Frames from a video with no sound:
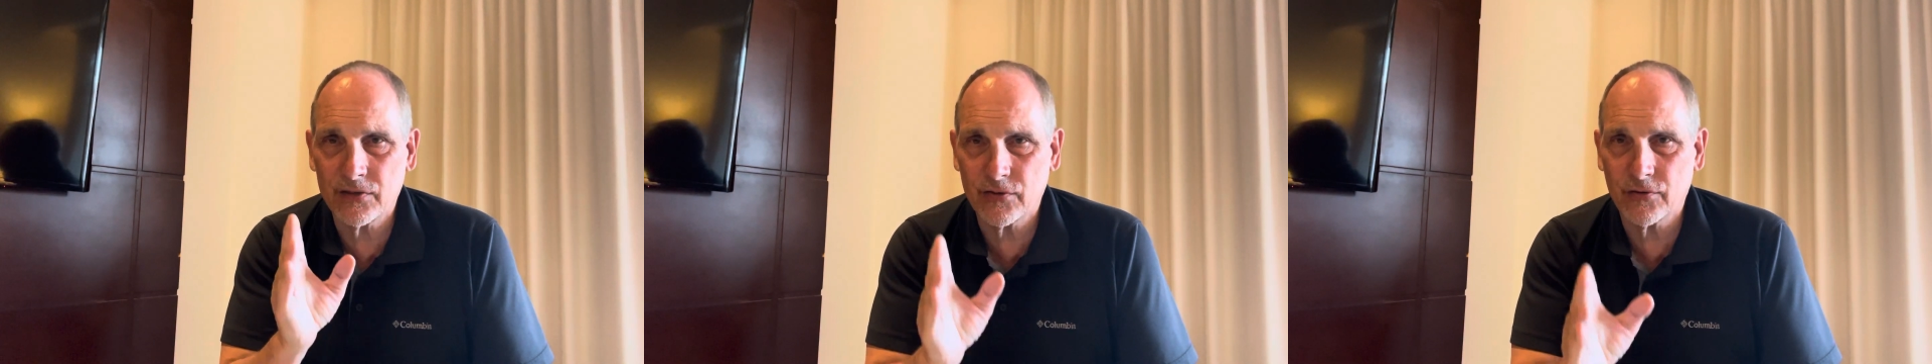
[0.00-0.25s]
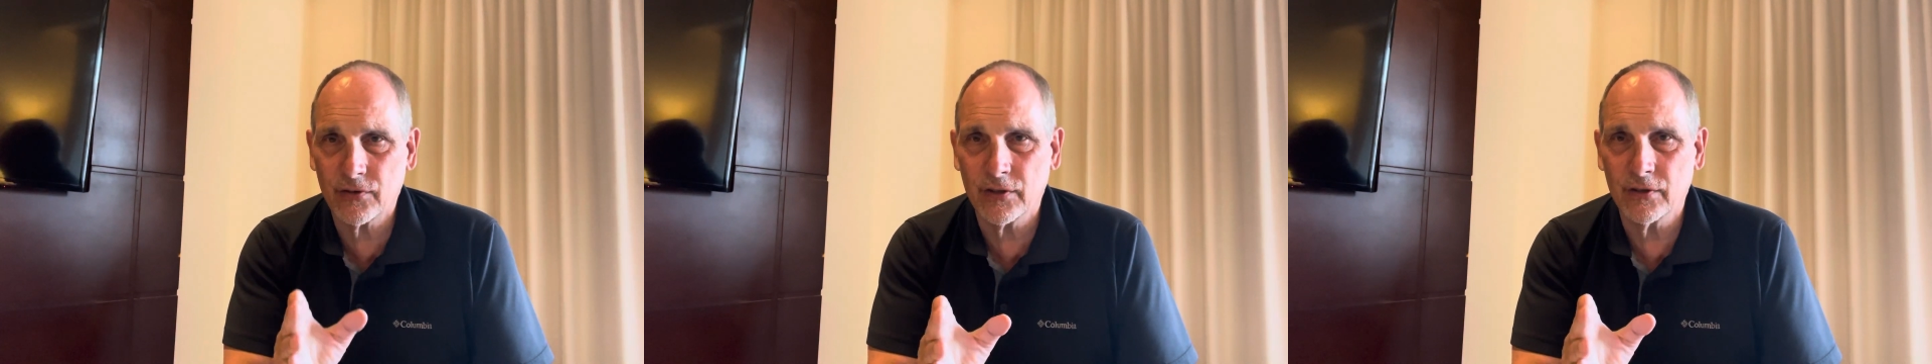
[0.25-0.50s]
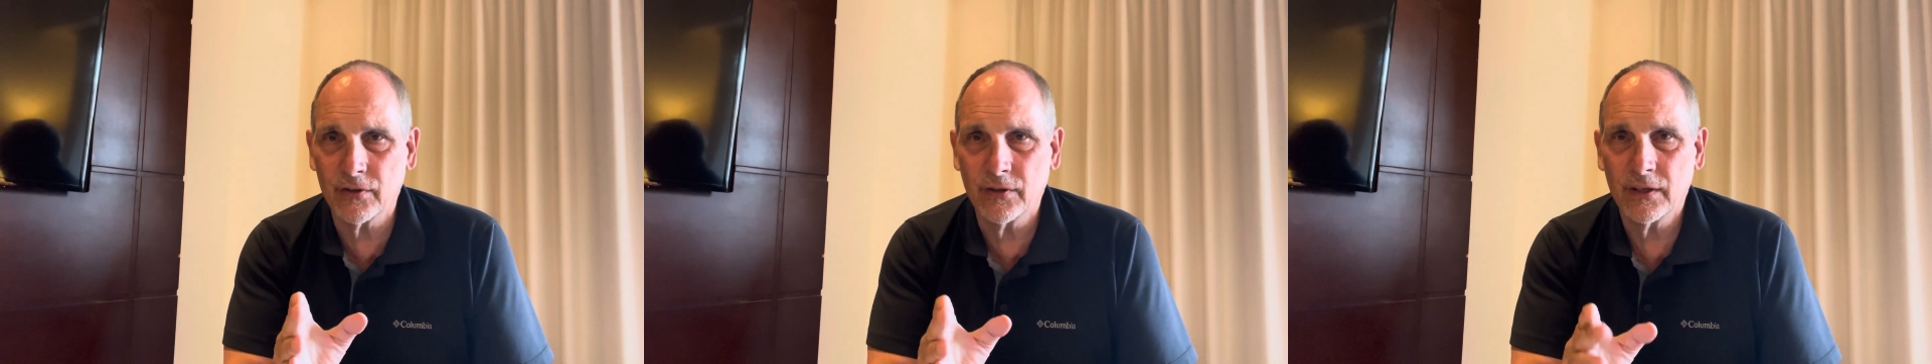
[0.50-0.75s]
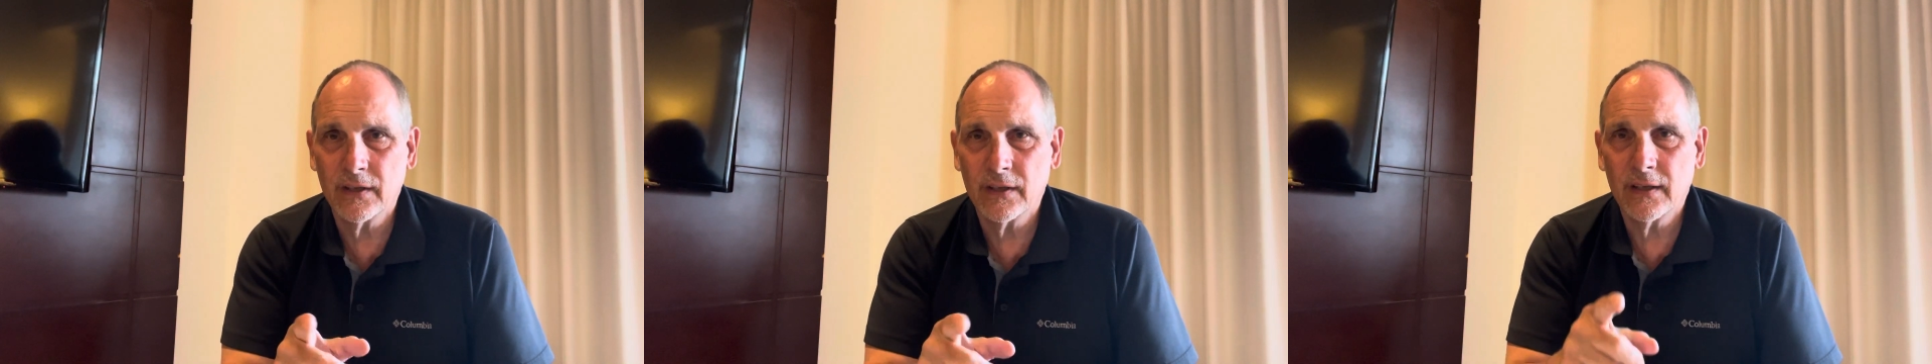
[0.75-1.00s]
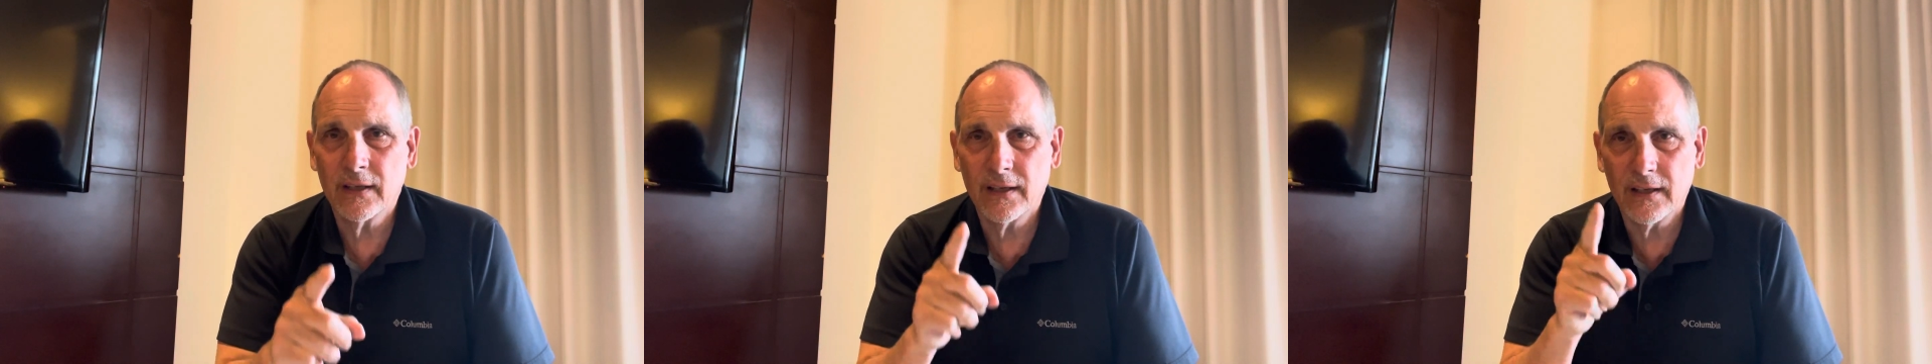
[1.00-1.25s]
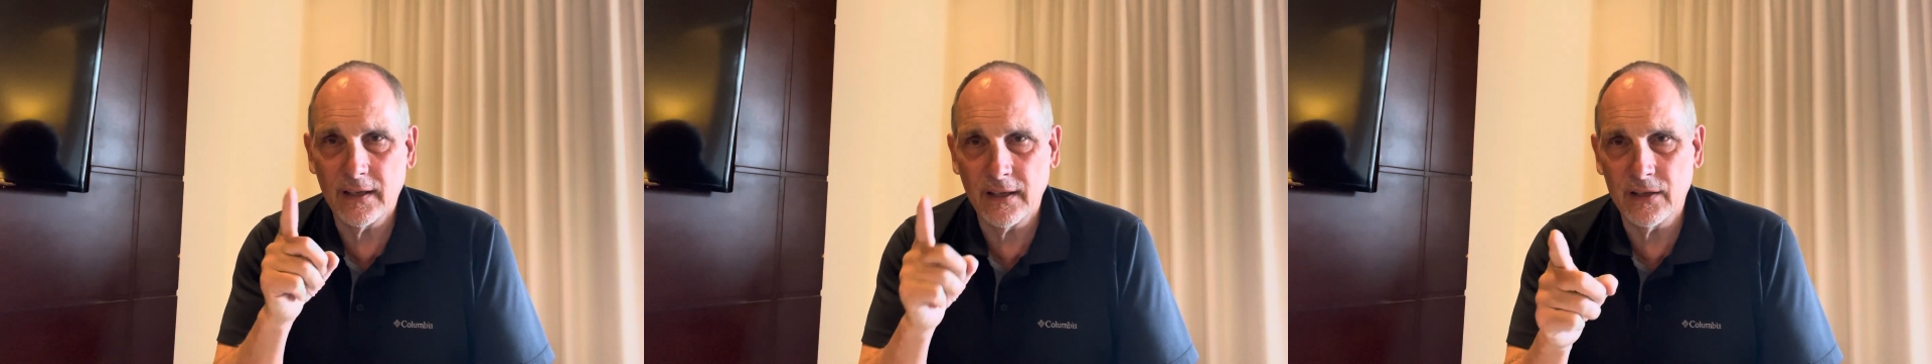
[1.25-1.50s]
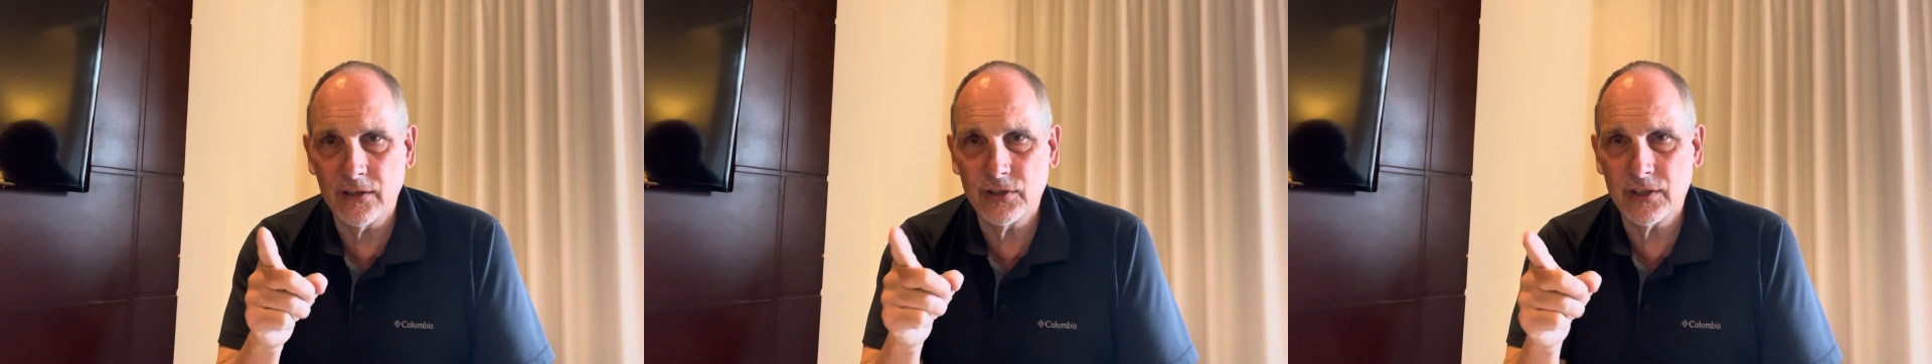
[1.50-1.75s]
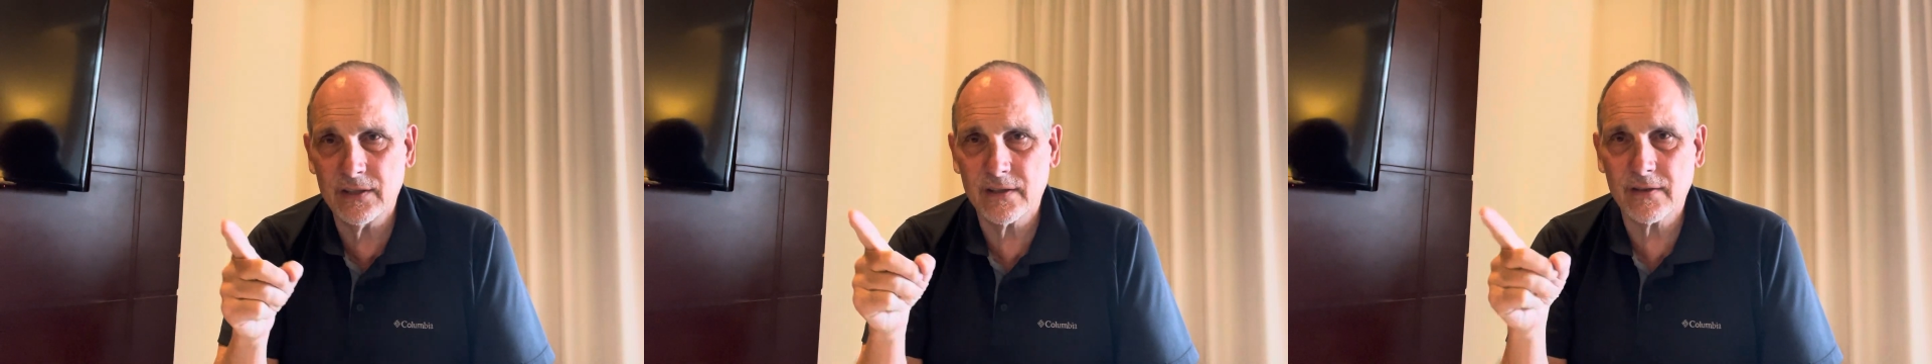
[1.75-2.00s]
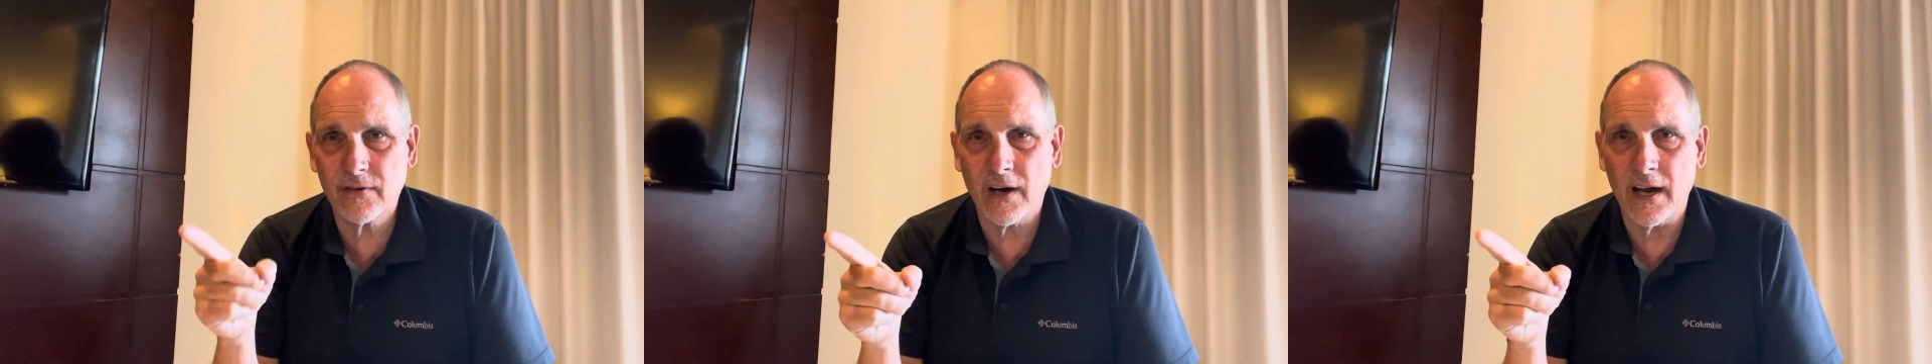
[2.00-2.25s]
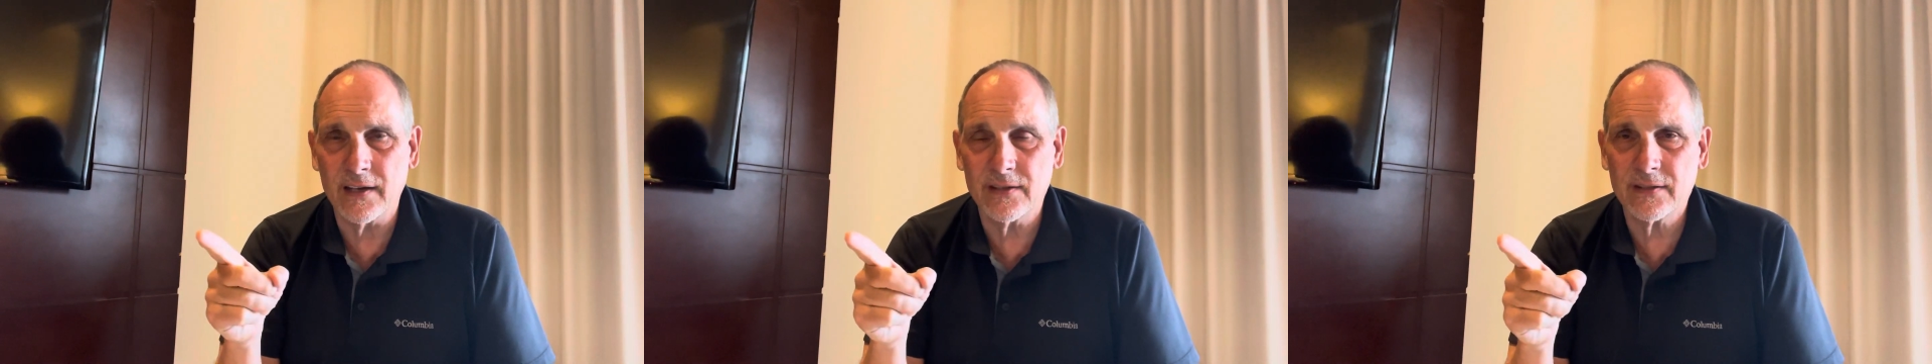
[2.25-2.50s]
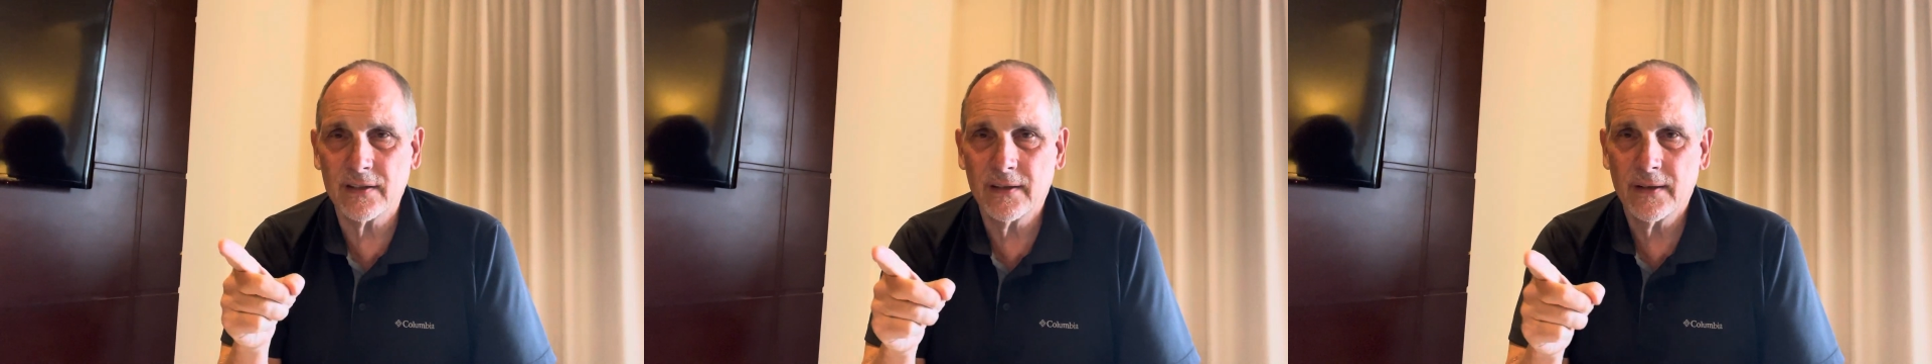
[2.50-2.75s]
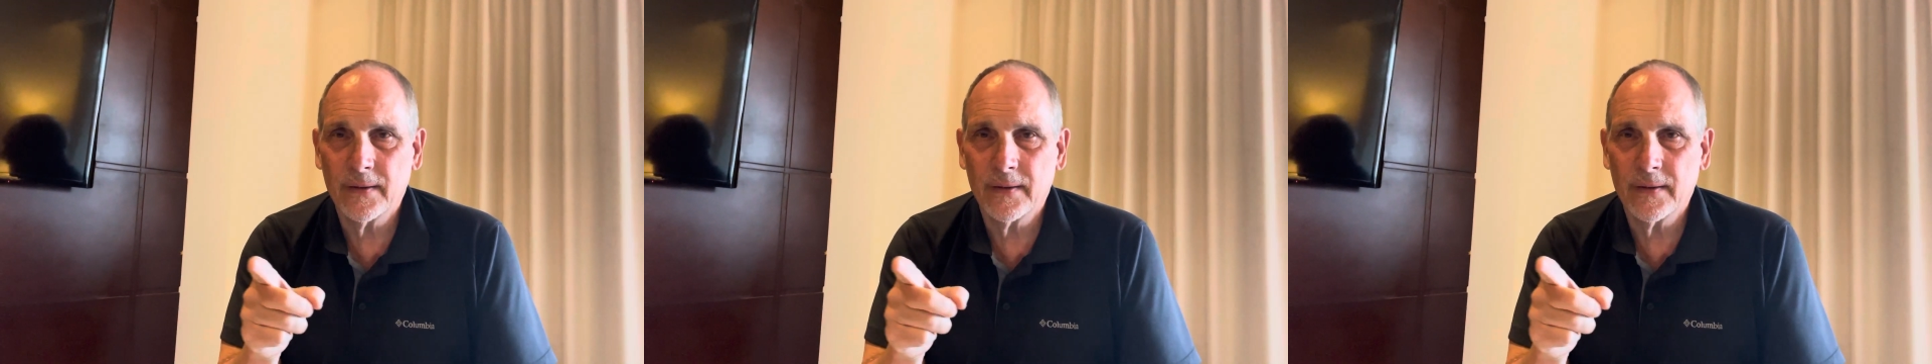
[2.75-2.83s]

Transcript: true in Jesus Christ.